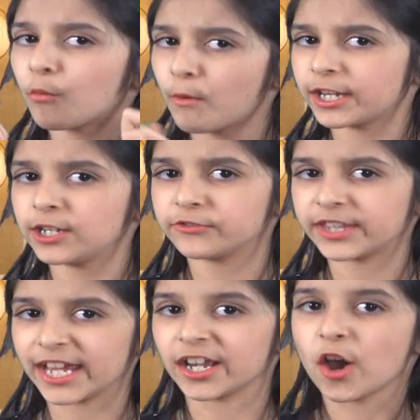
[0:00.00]
What do you
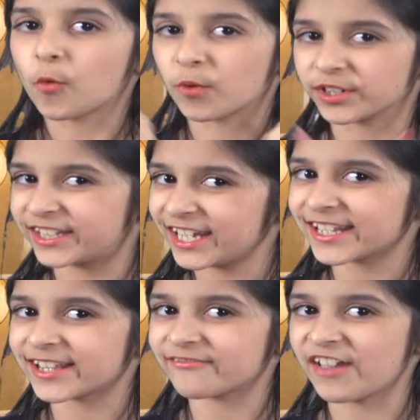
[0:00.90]
think? Were
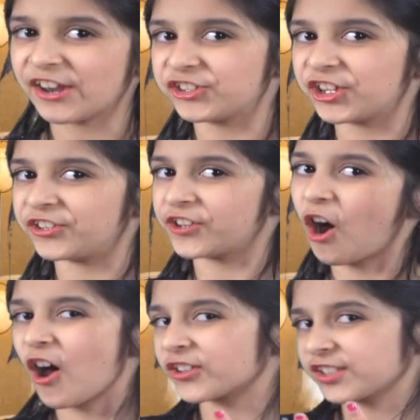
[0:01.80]
these inventions
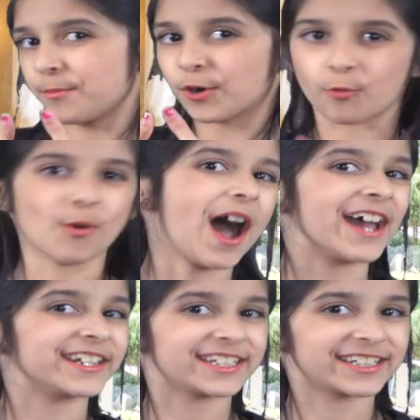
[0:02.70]
awesome or
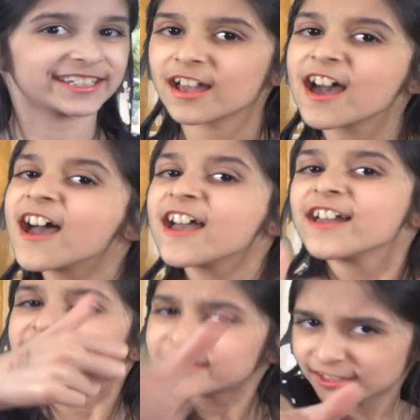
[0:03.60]
what?
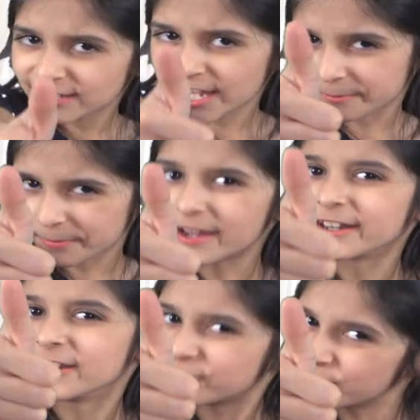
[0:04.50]
Hit the like
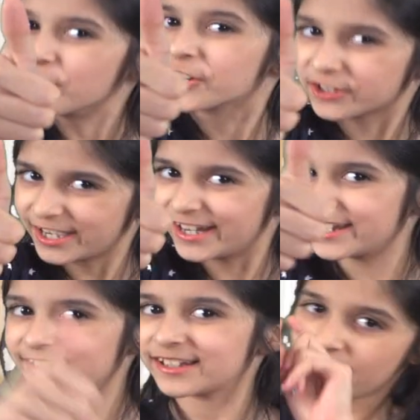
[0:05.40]
button if you agree.
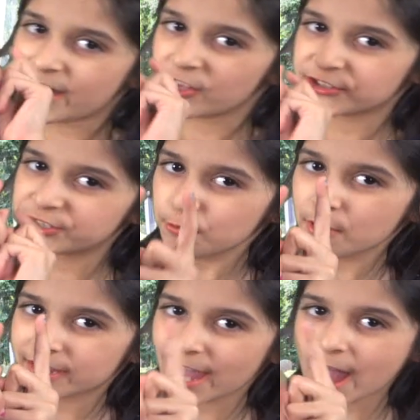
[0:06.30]
And I'll see
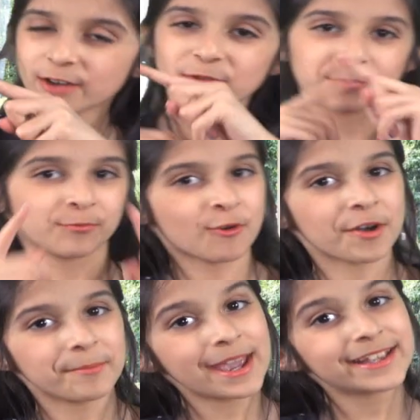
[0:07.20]
you again with more
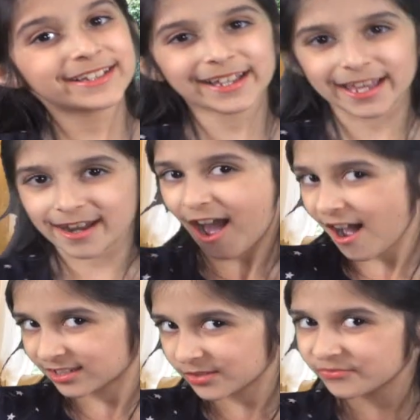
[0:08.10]
amazing and
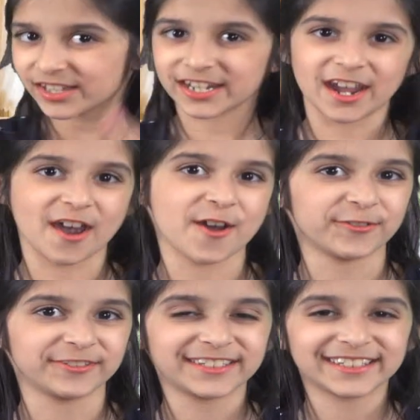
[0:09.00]
awesome
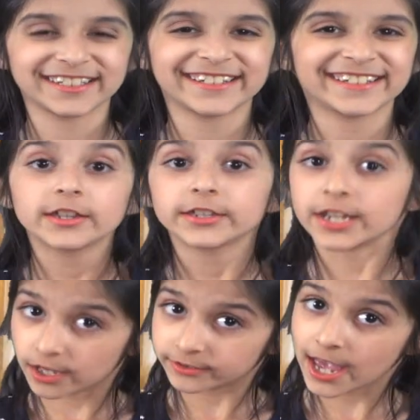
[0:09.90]
videos.
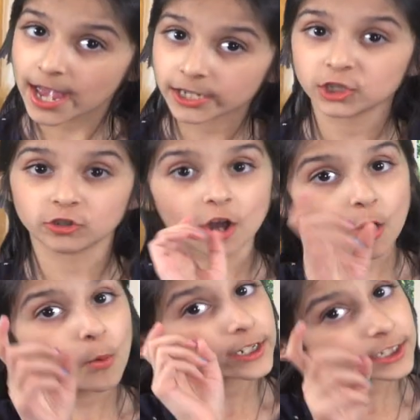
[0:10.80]
Till then, you
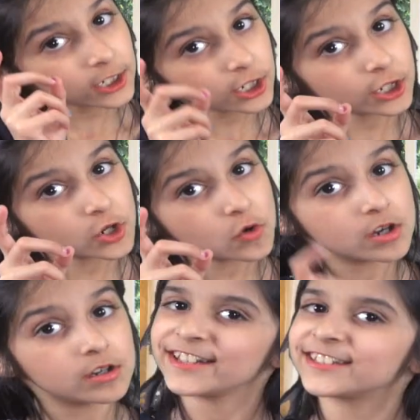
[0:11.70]
know what to
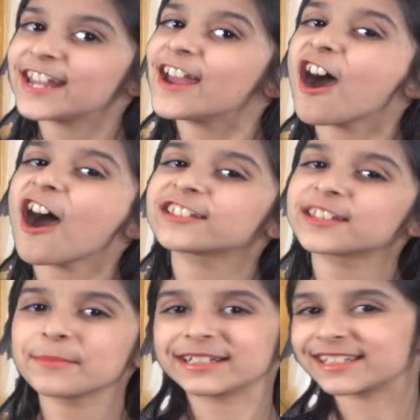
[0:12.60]
do. Stay
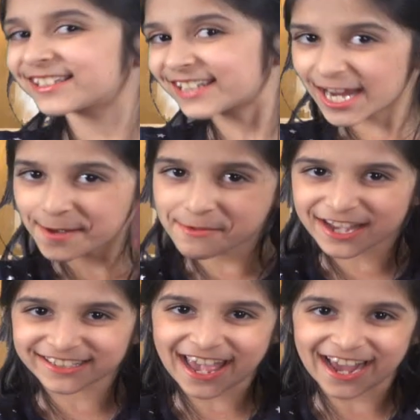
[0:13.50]
awesome and stay
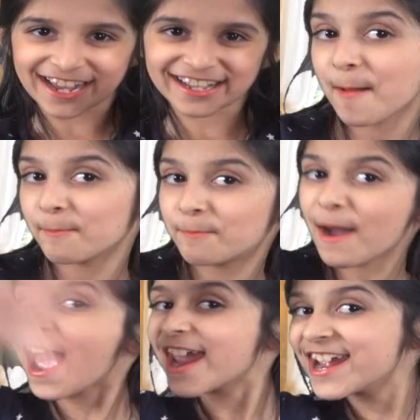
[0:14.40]
amazing.
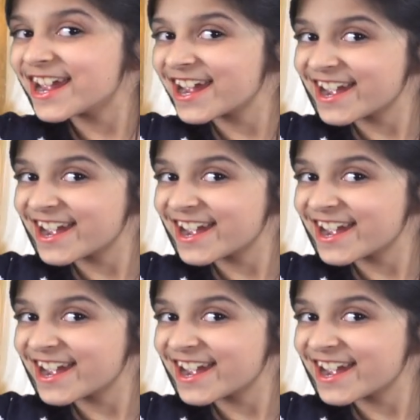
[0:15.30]
Bye.